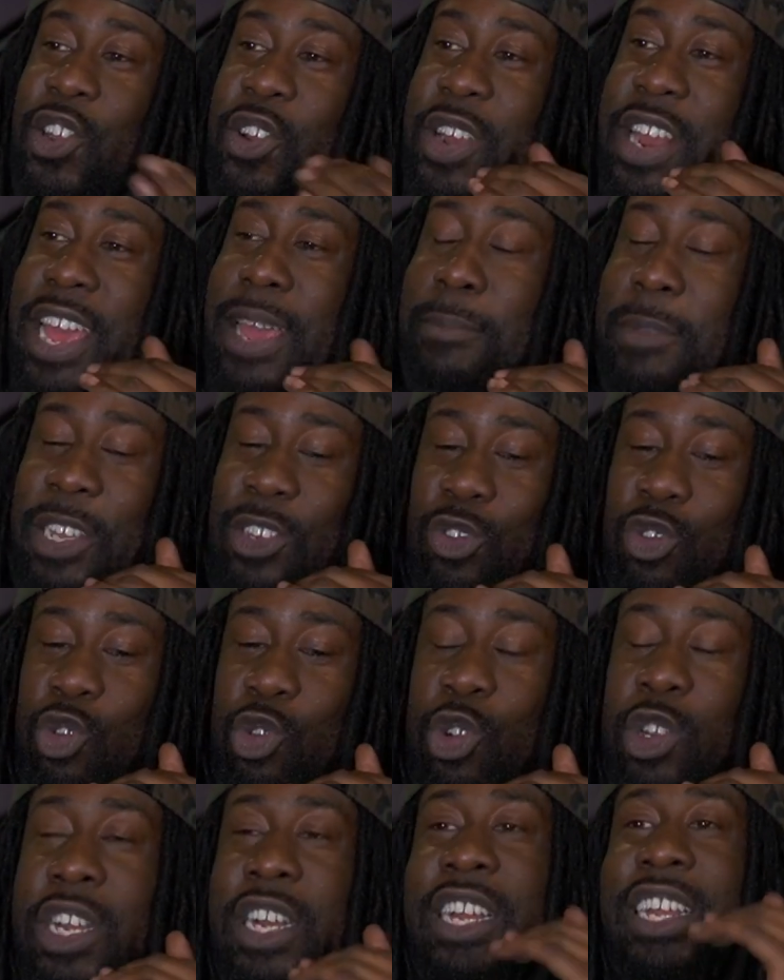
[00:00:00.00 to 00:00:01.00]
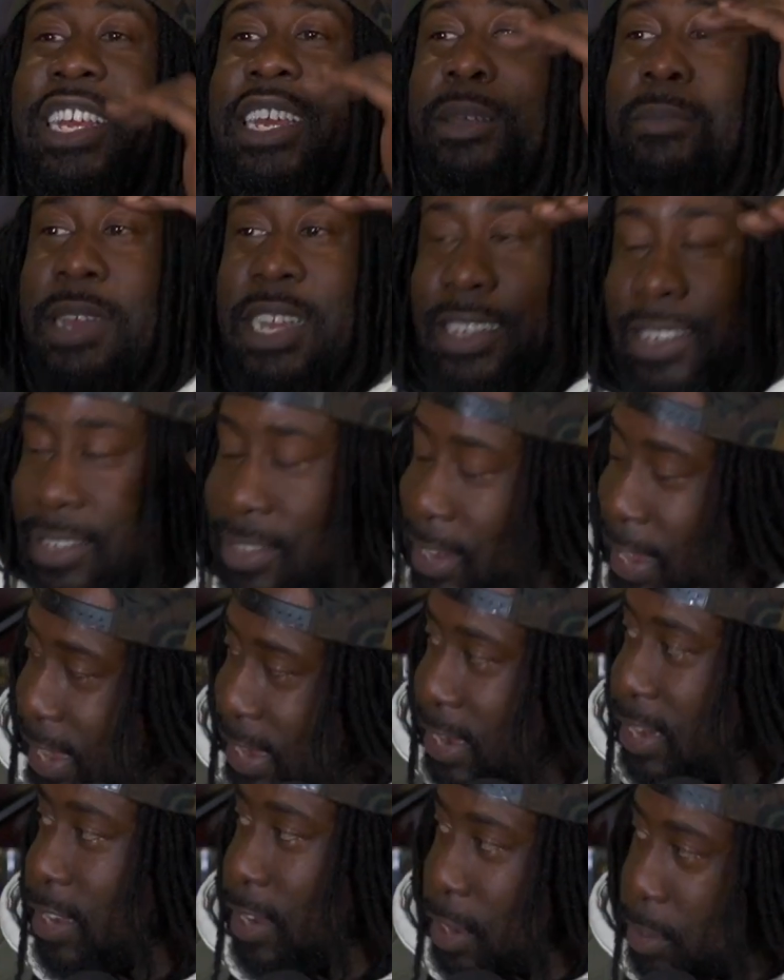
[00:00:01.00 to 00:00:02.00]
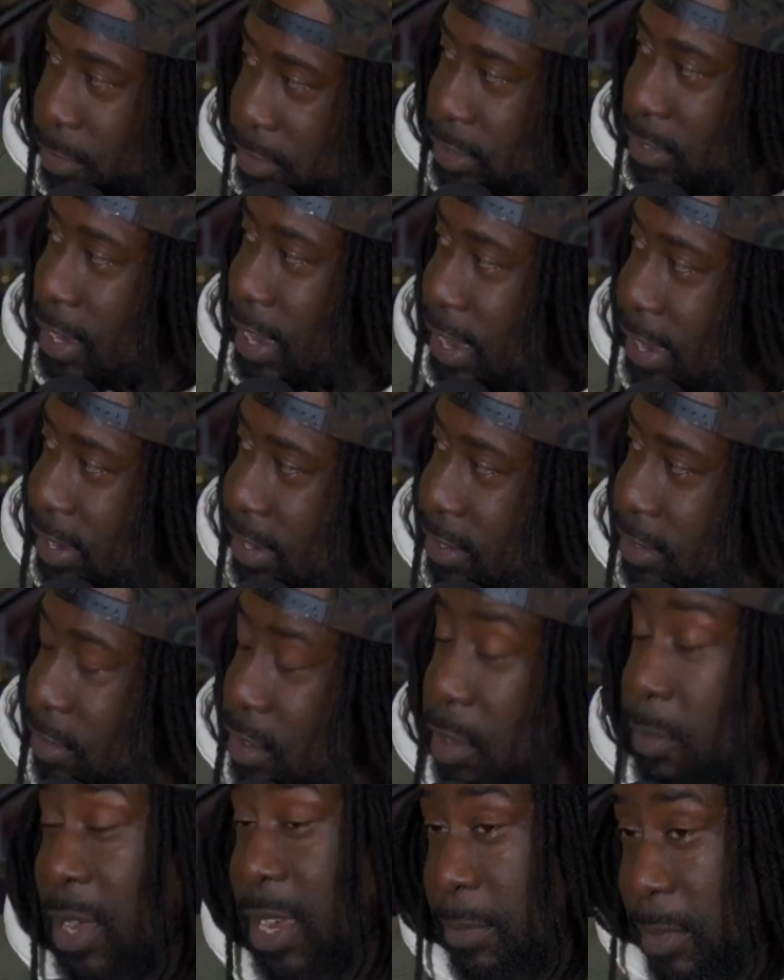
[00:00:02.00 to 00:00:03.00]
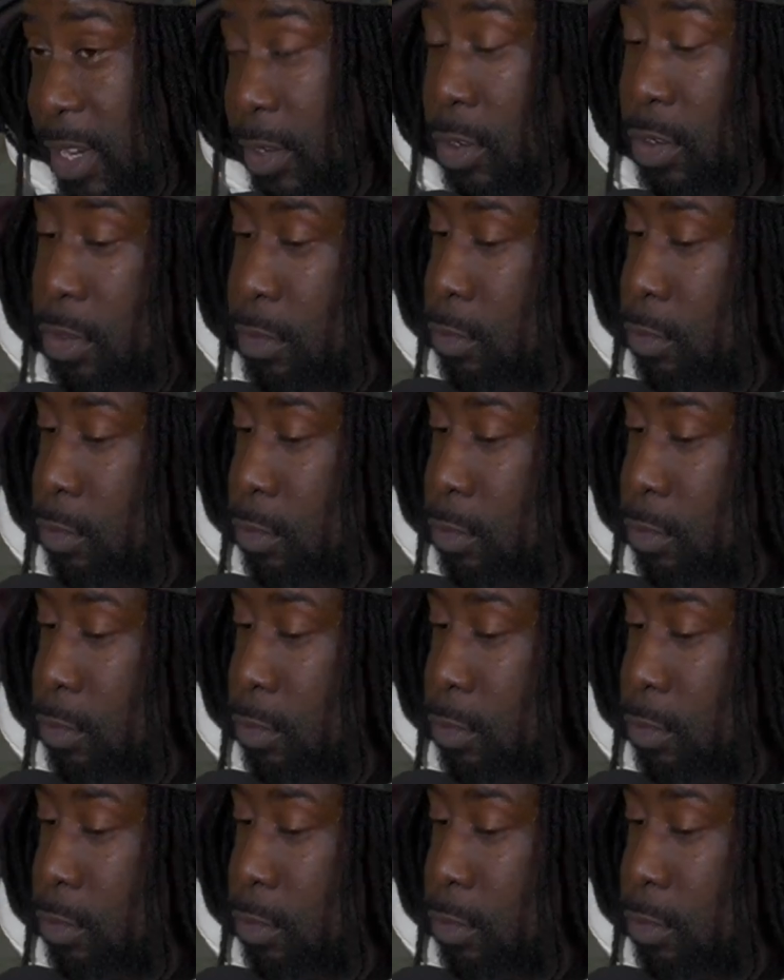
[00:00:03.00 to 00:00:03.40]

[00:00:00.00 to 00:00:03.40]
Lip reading: your name has really been standing outside. I mean,